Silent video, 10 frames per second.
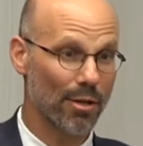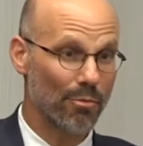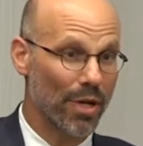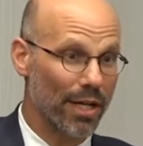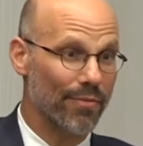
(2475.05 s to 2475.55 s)

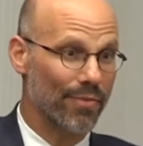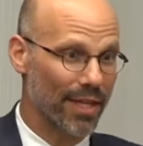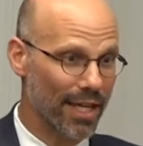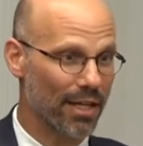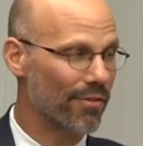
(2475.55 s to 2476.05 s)
But
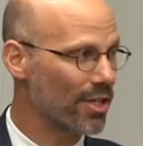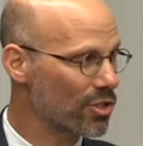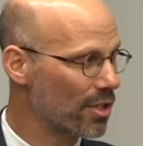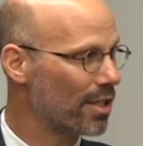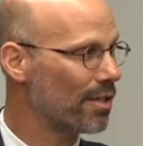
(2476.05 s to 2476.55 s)
they can
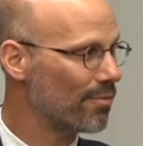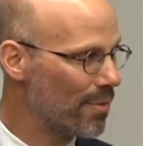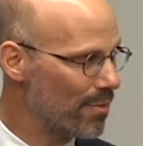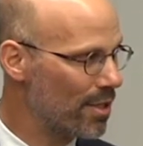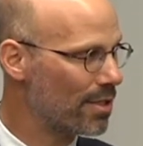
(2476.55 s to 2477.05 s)
eventually
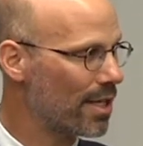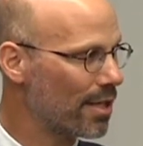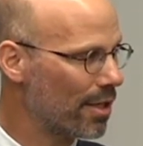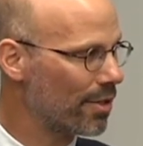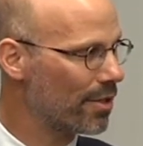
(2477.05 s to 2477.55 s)
maybe
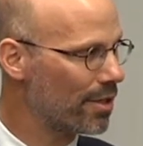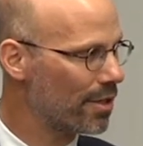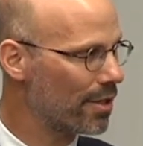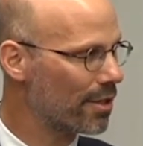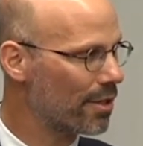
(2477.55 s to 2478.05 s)
take on the,
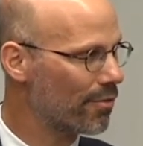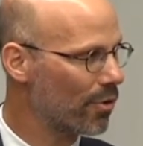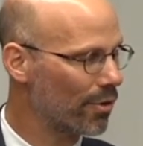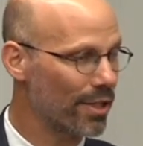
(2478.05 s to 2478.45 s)
uh, the role.